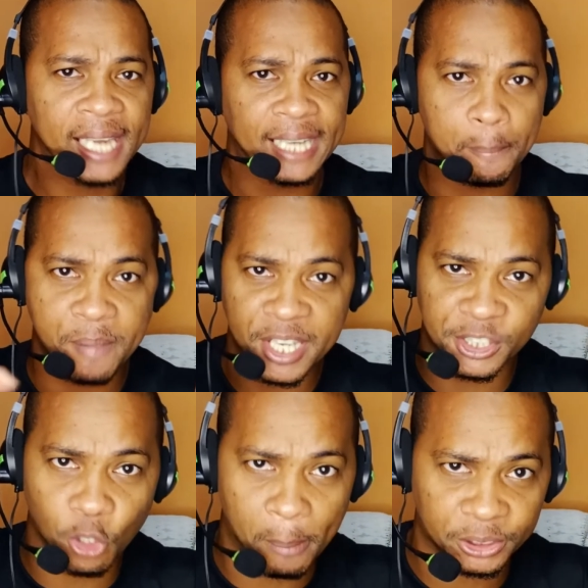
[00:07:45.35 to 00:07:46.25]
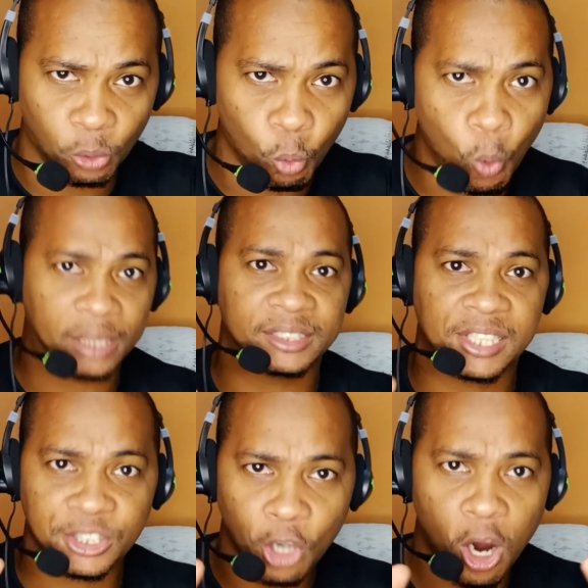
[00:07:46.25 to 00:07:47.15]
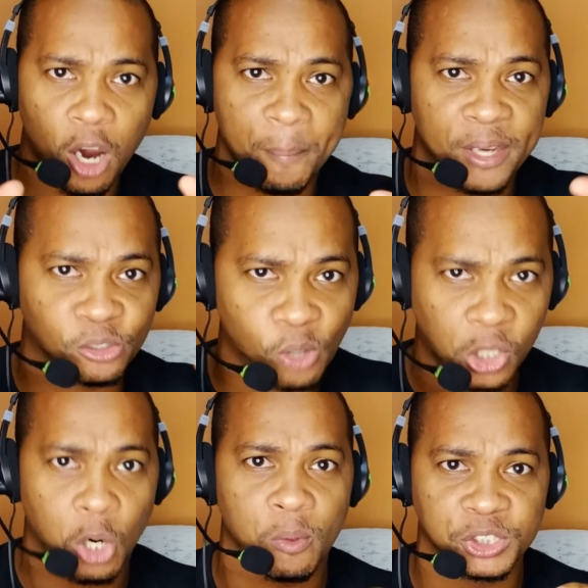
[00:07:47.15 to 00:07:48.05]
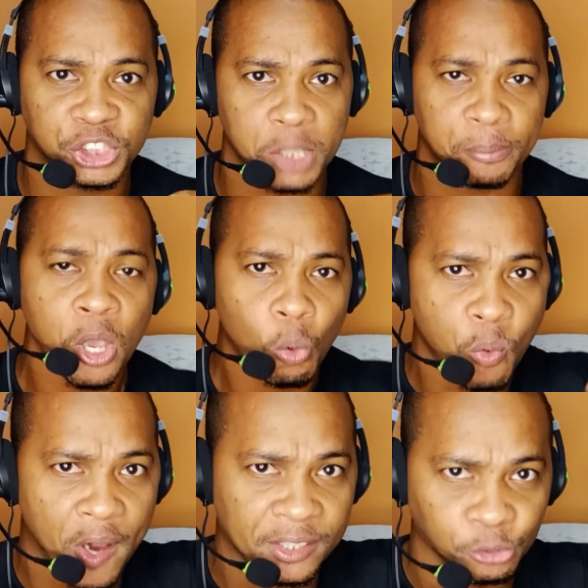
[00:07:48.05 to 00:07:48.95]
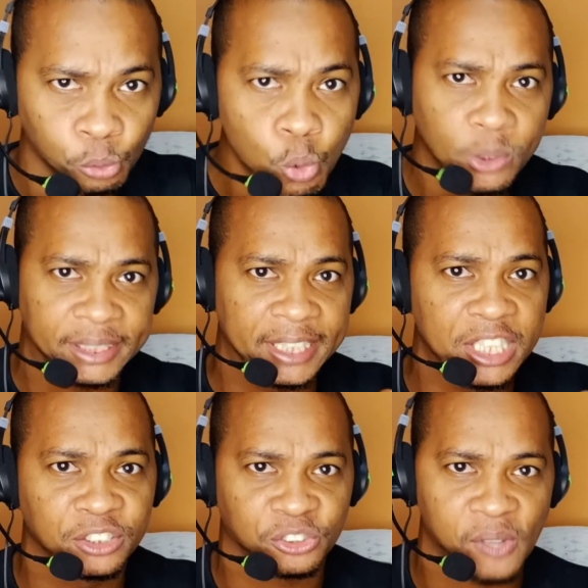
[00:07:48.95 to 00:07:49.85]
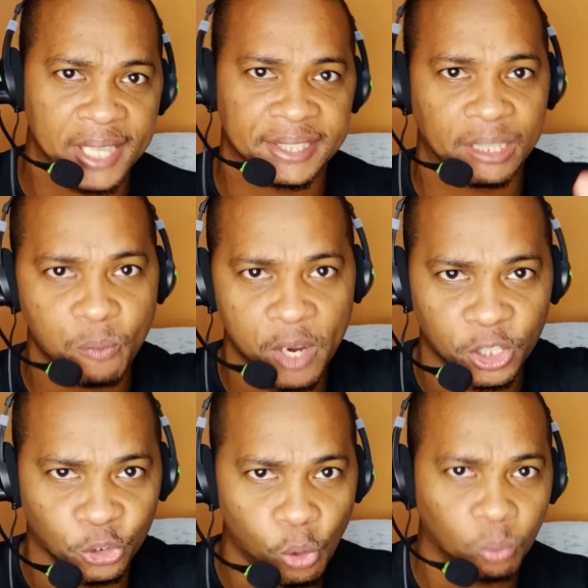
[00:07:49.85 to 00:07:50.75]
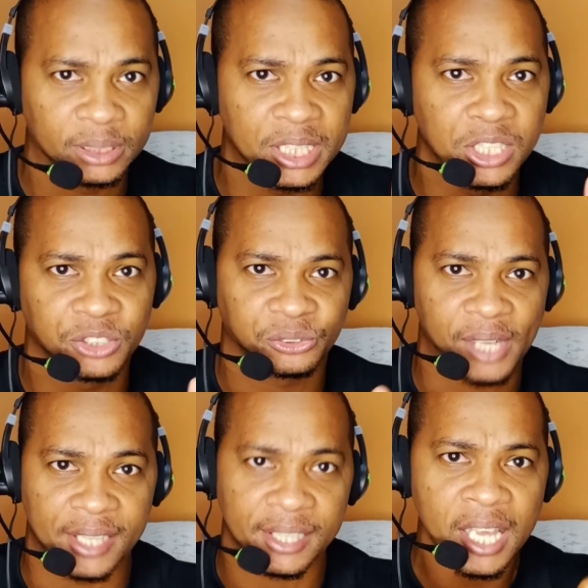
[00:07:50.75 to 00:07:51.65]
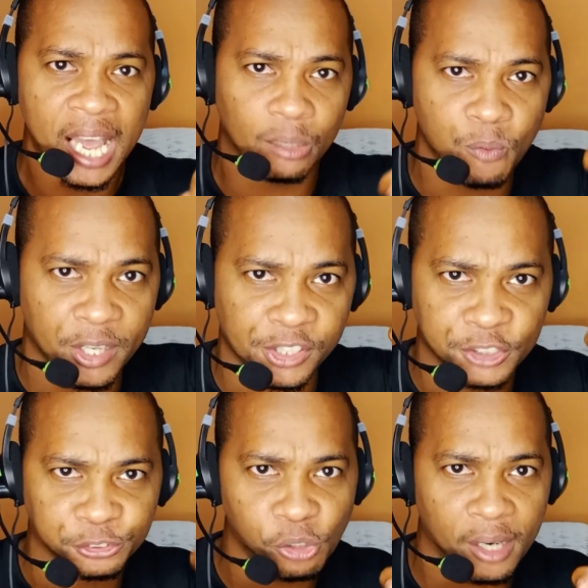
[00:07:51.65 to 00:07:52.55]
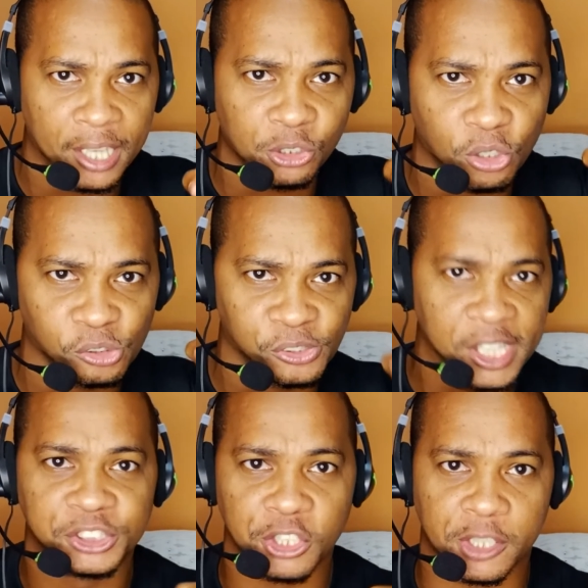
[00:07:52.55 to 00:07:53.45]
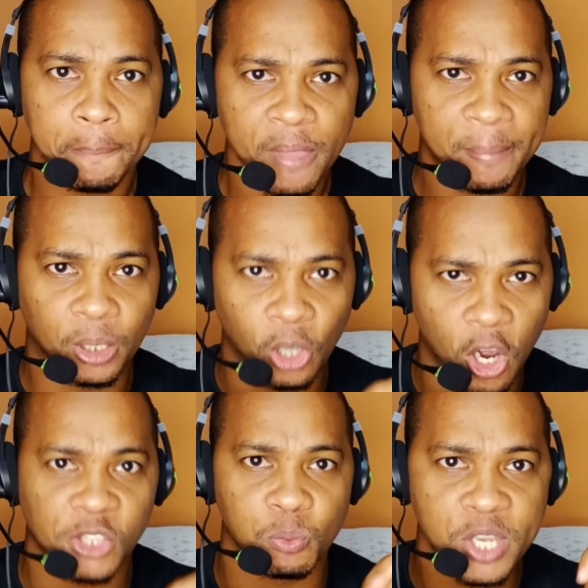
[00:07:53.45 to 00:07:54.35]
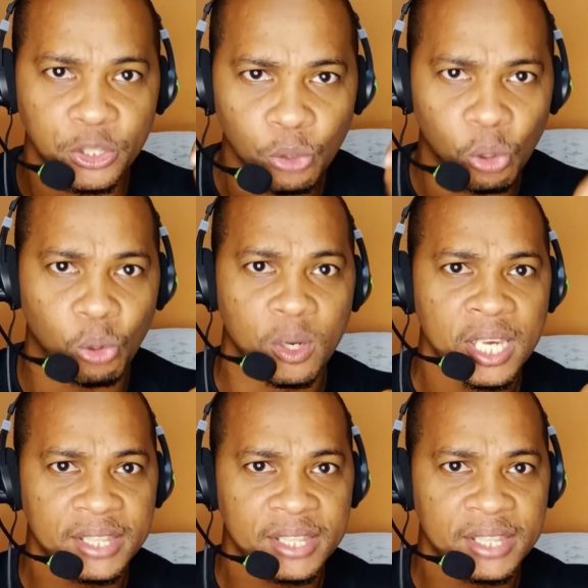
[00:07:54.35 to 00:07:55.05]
That means no matter what storm may rock our ship, we are rooted in Christ and we are grounded in Christ and we are strong and courageous because we know